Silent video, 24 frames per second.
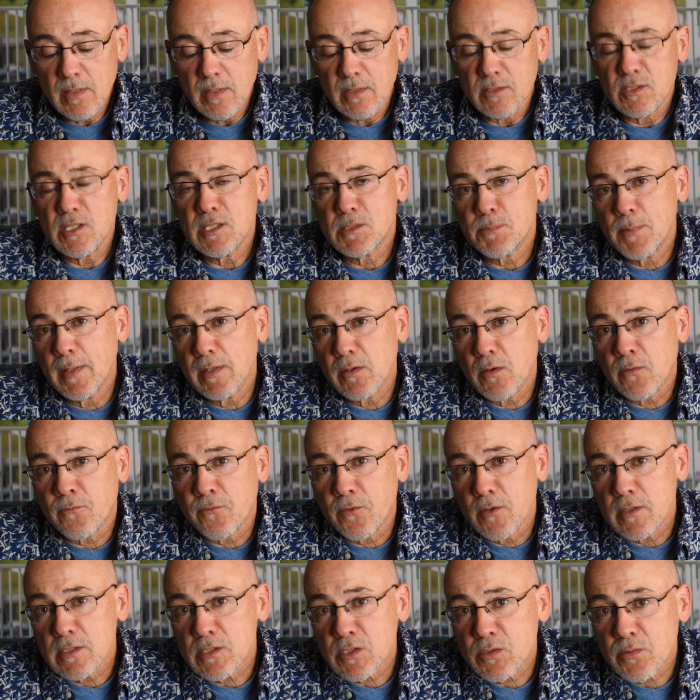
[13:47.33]
She spent her
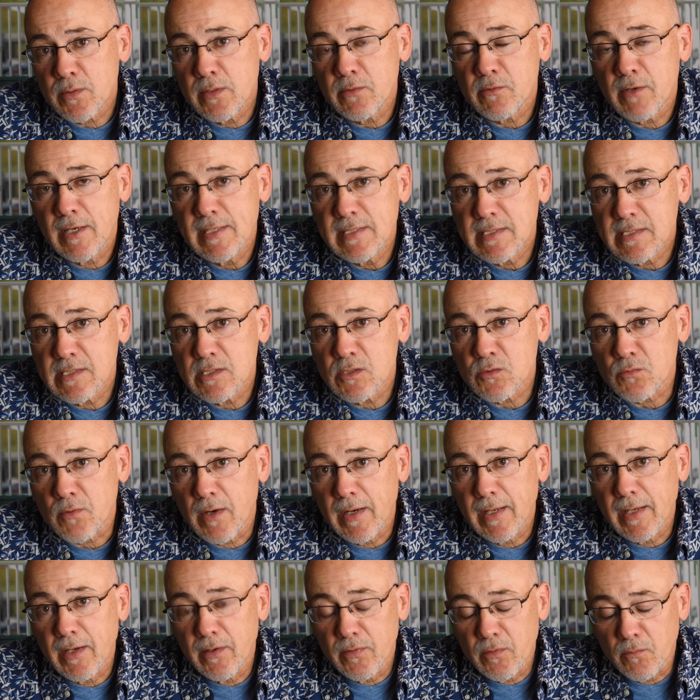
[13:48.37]
first 3 races
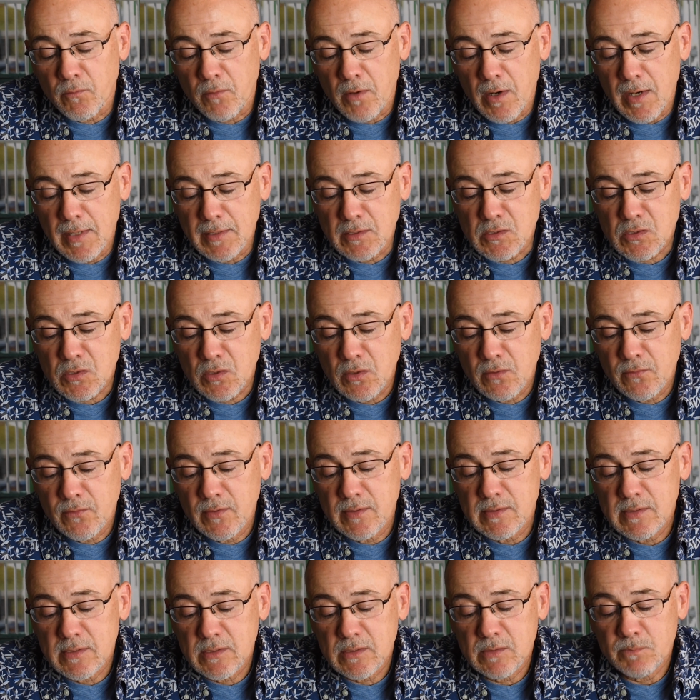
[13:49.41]
running on the wrong
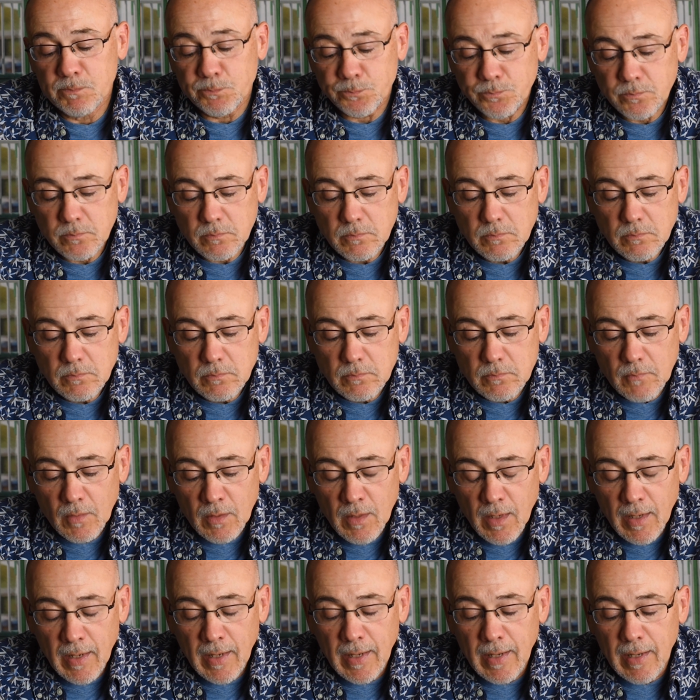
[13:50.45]
surface.
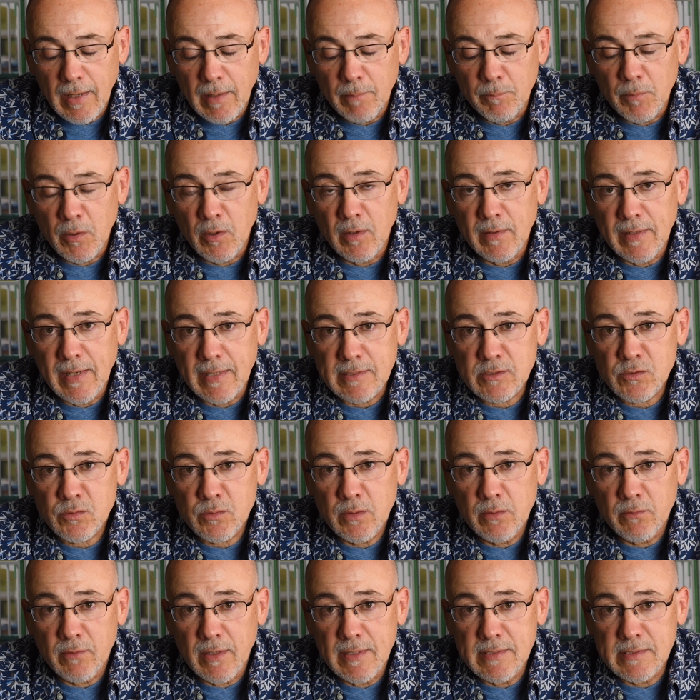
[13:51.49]
Her next
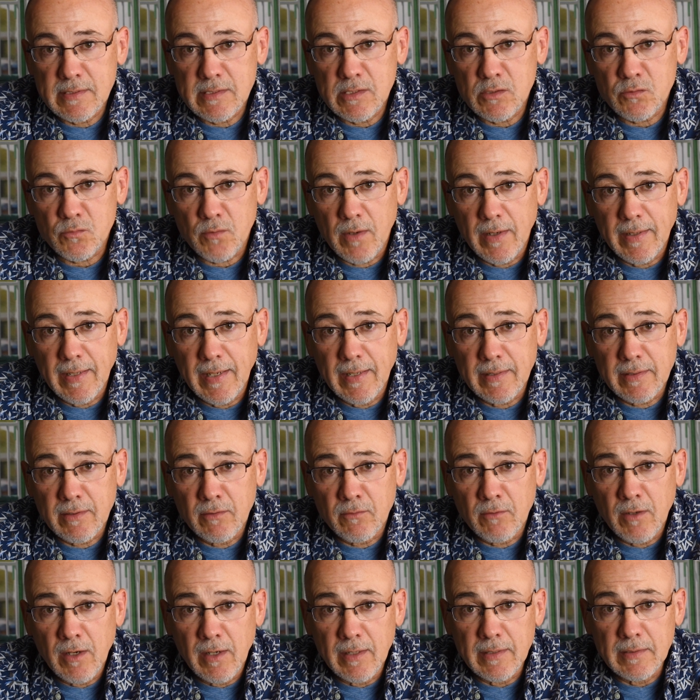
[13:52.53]
3 races running at the
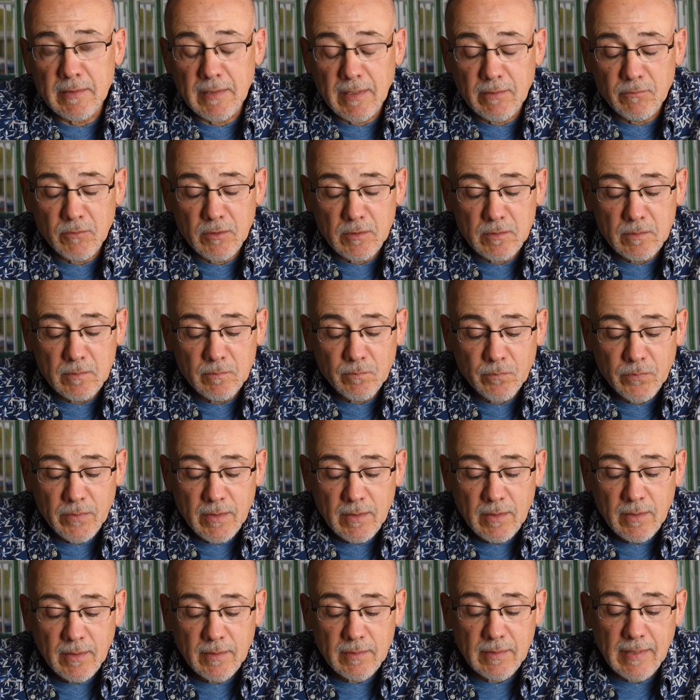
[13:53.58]
wrong level.
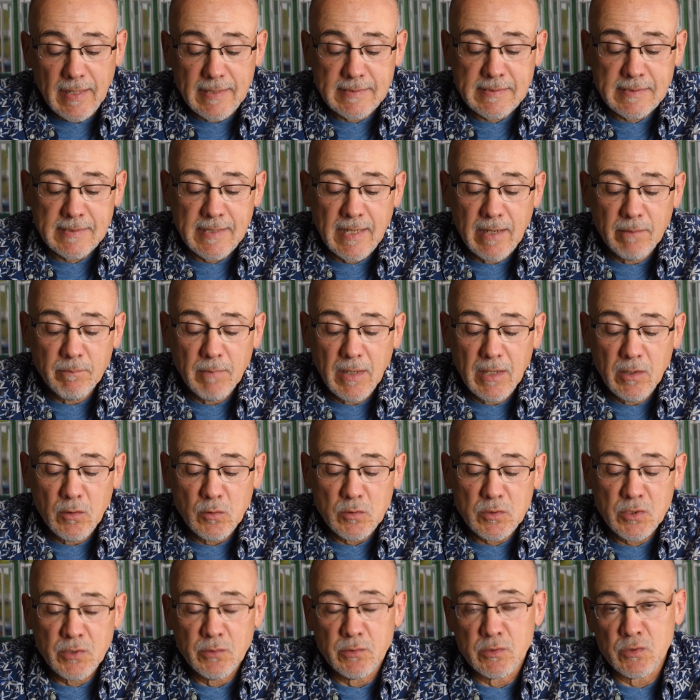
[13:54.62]
Last time
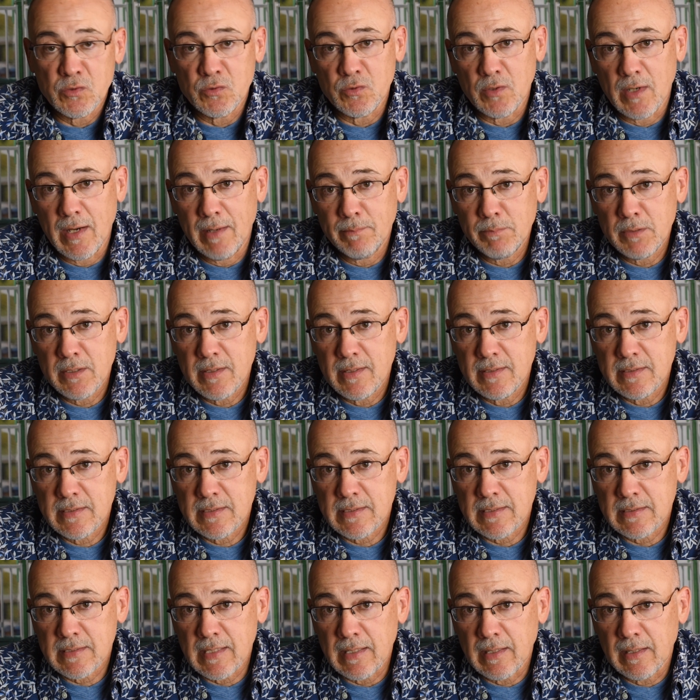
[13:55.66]
out, she was dropped to
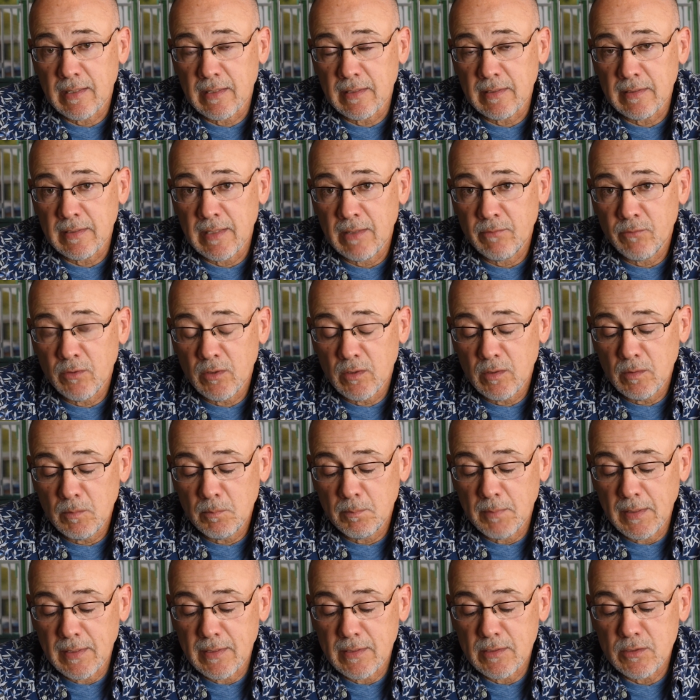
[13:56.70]
this level,
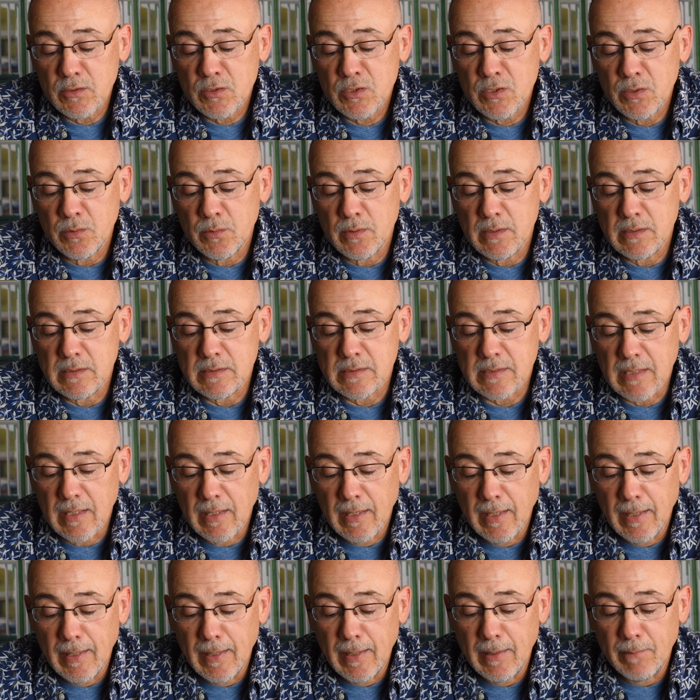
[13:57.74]
but she was
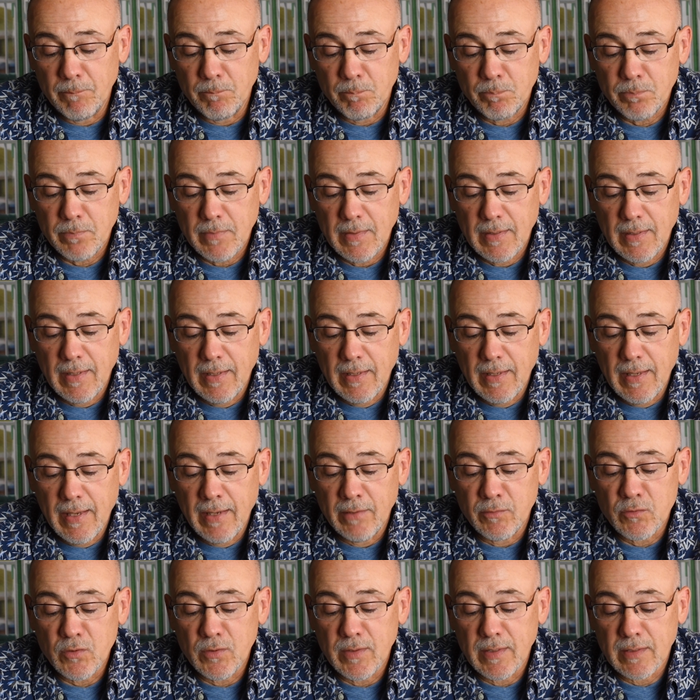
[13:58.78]

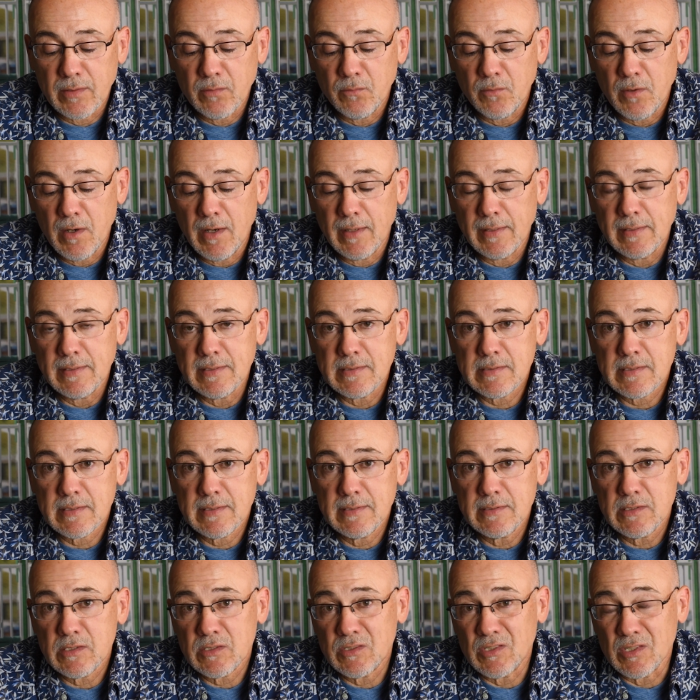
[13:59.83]
entered at the wrong
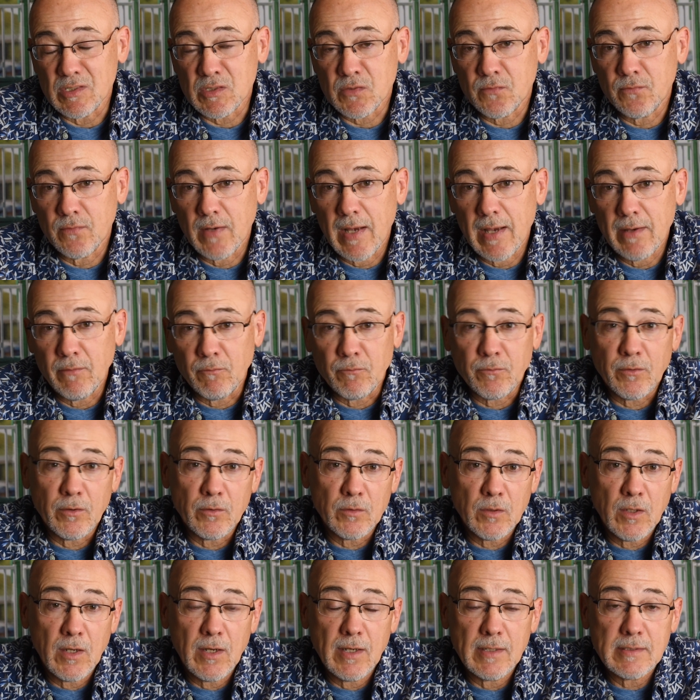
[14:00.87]
distance, just 5
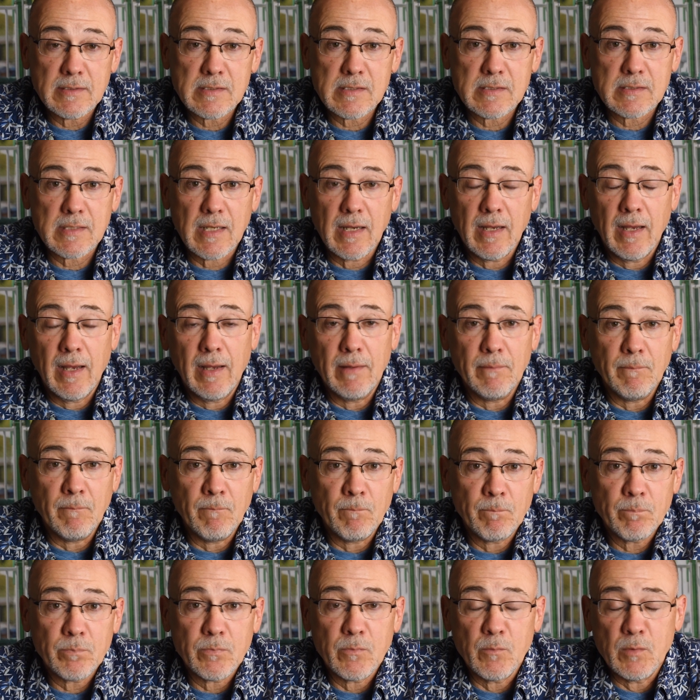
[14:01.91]
furlongs,
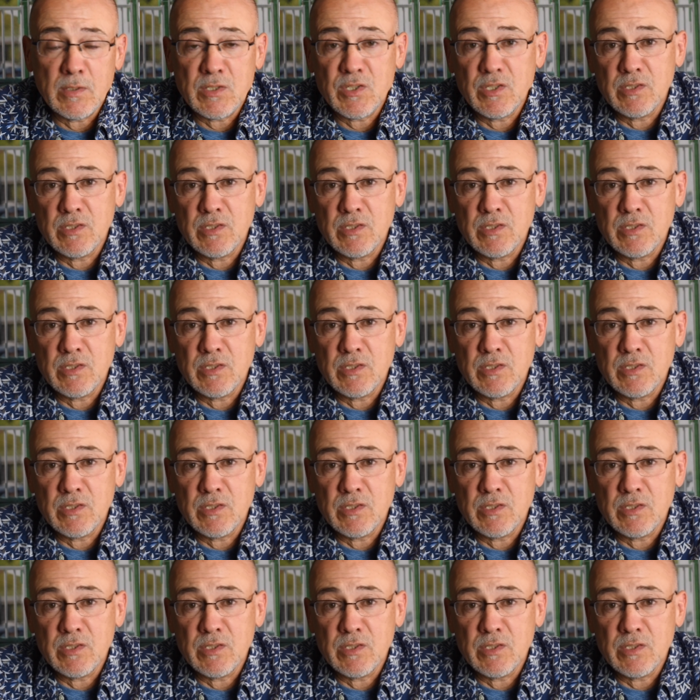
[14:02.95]
which